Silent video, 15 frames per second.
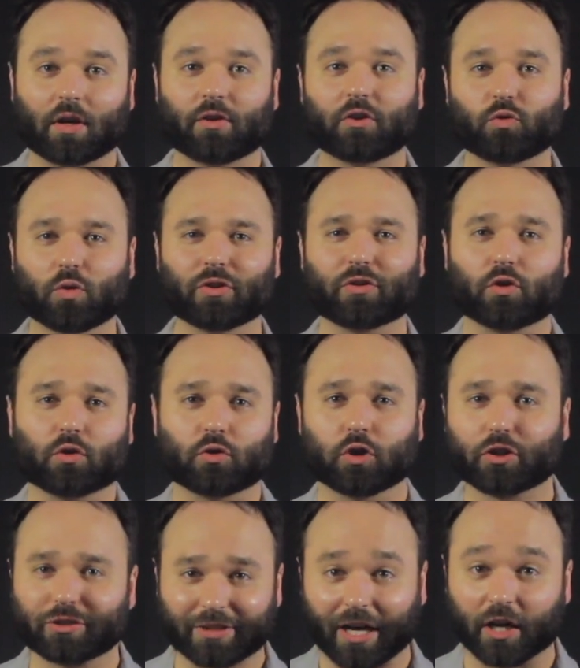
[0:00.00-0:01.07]
Now this one
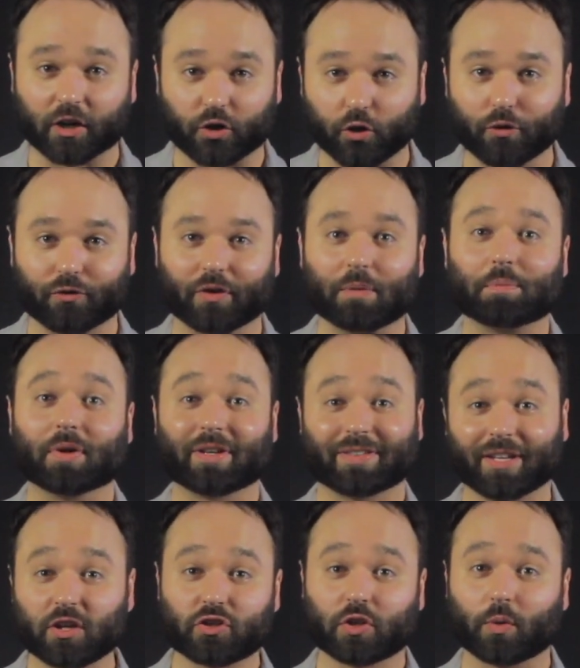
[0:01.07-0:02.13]
looks kind of goofy, but
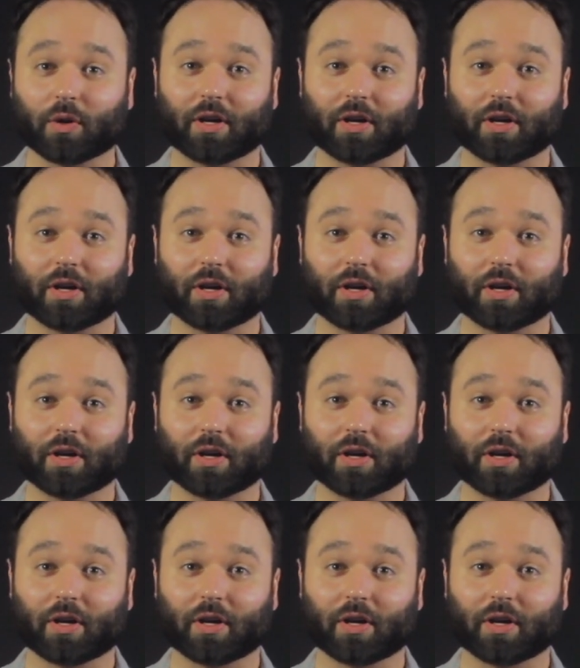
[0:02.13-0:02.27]
essentially